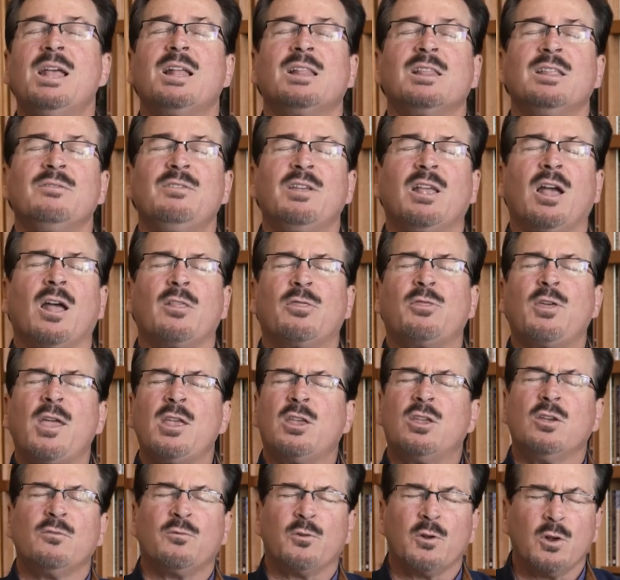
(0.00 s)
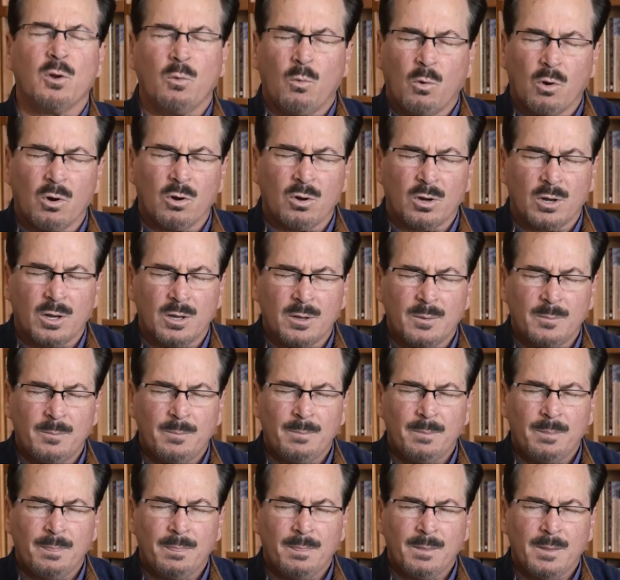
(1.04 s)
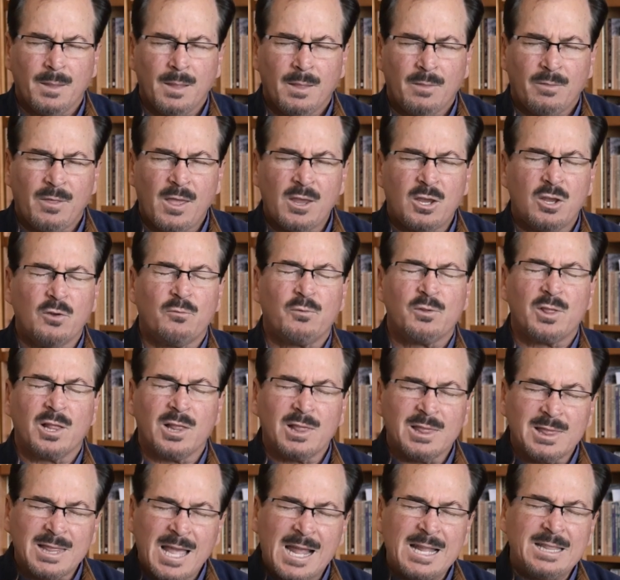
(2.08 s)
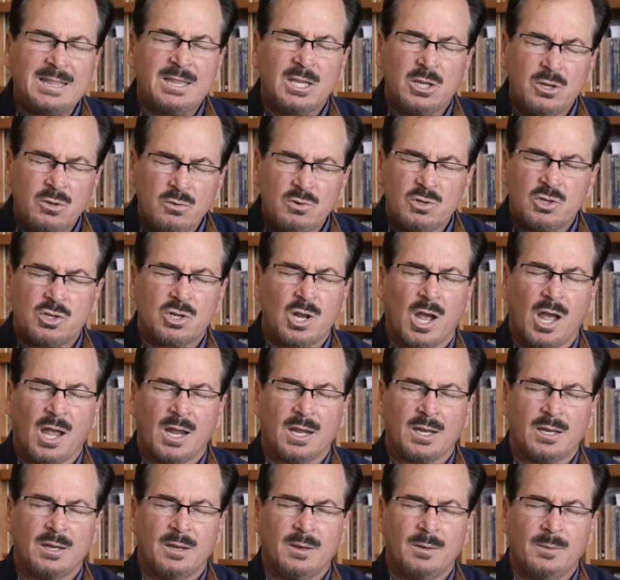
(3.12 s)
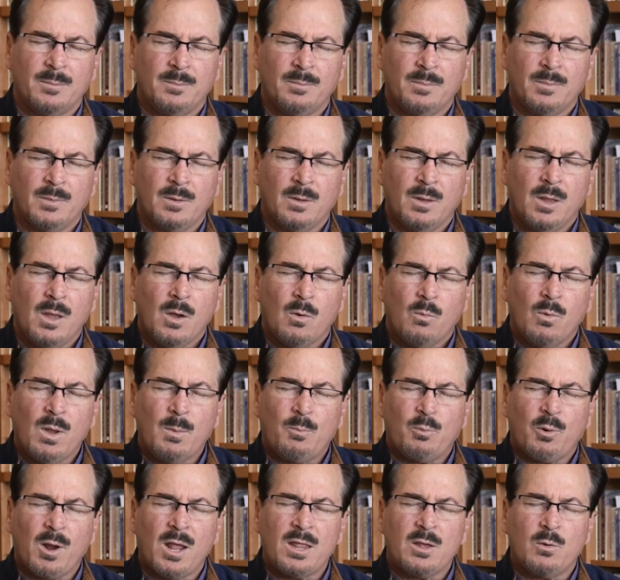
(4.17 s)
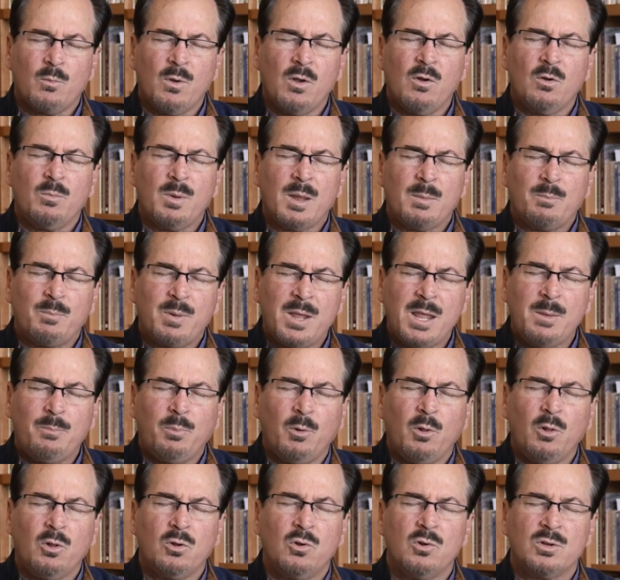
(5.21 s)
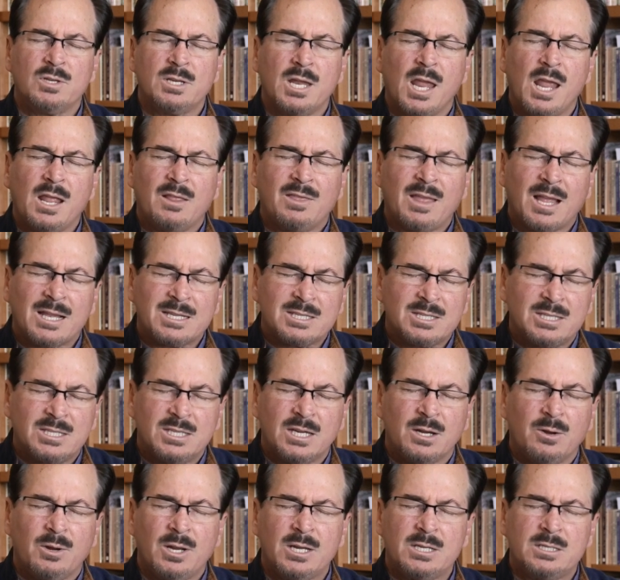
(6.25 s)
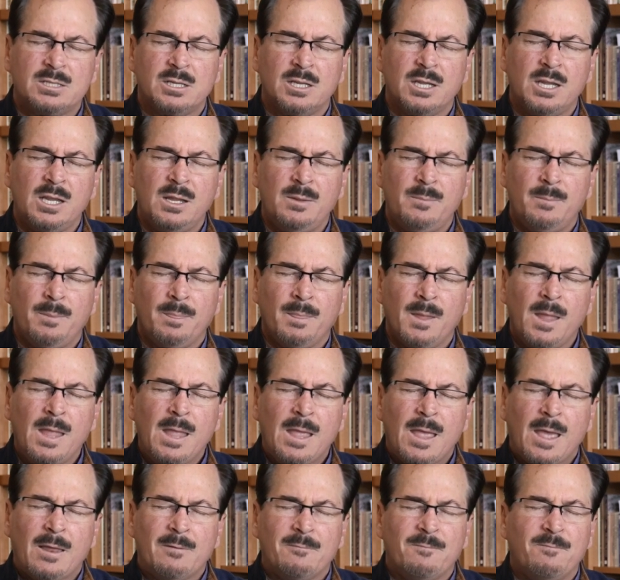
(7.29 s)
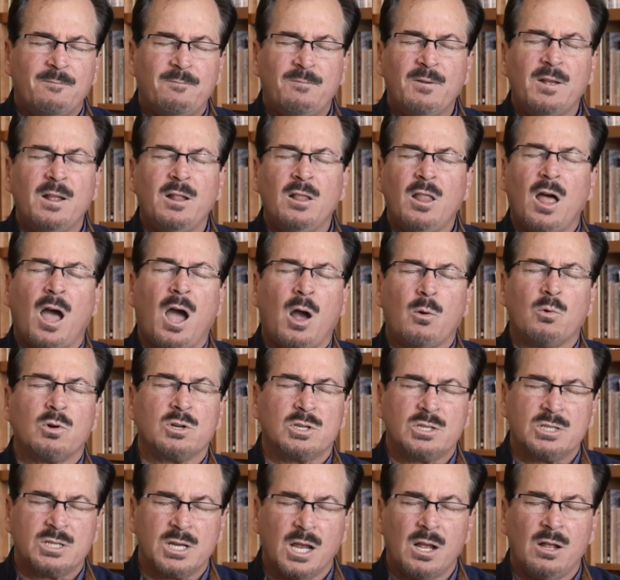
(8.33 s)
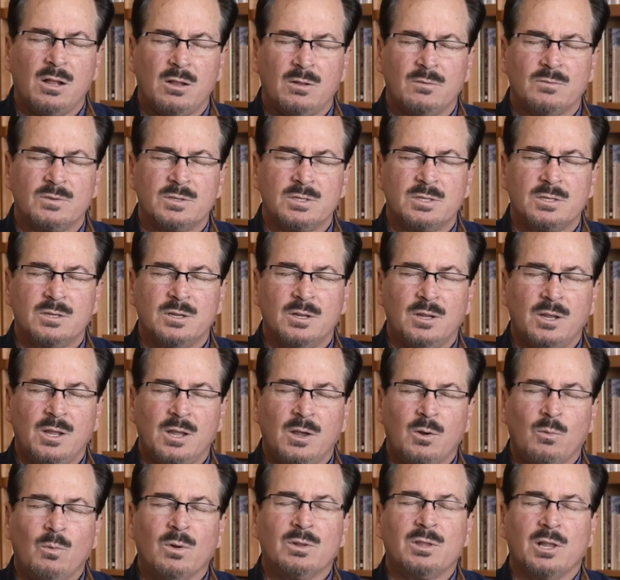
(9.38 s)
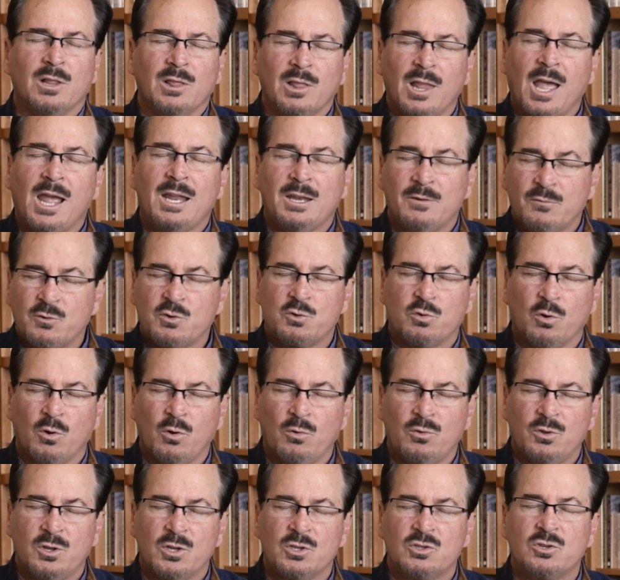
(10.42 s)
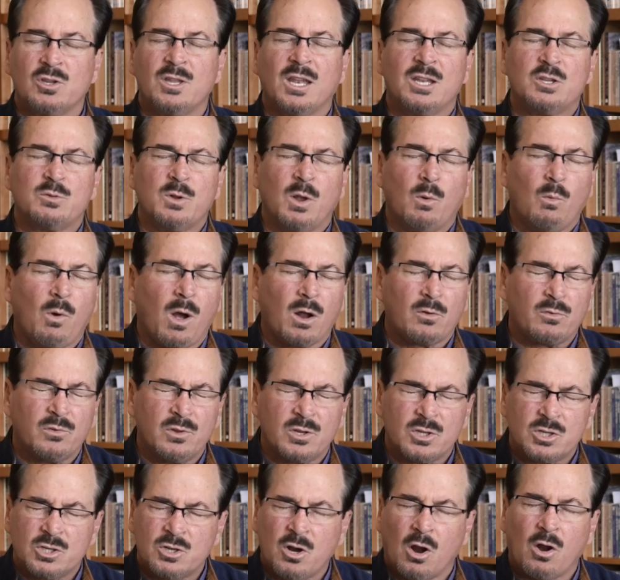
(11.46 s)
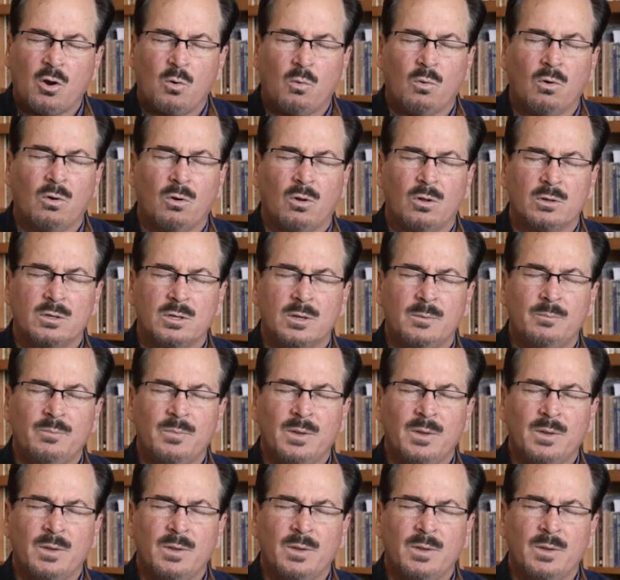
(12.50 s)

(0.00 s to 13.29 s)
Living God, thank you for your Word. Thank you for the light that you shine. We pray that we would be people who take that seriously and fill ourselves with the light of truth so that as we walk through this dark world,